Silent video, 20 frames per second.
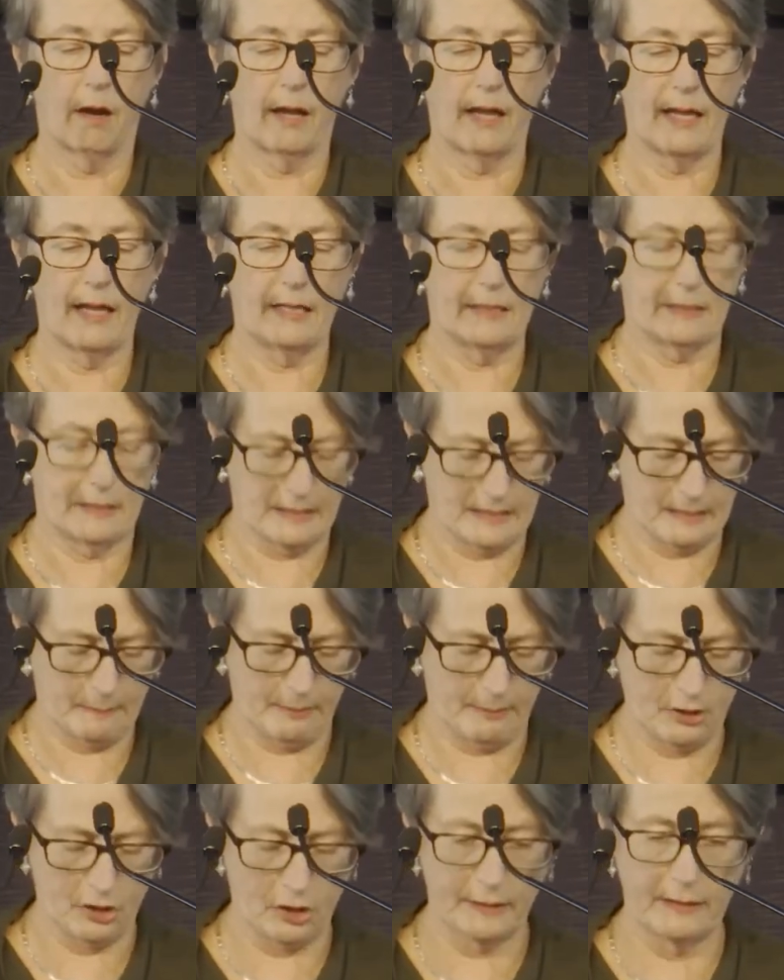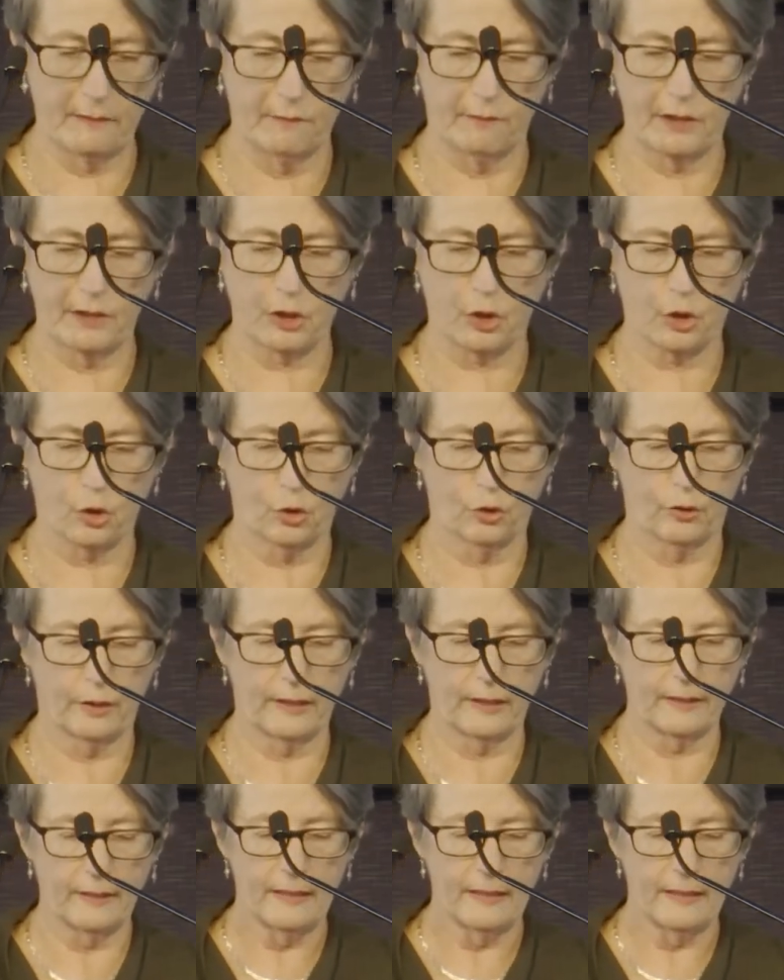end, especially in Victoria,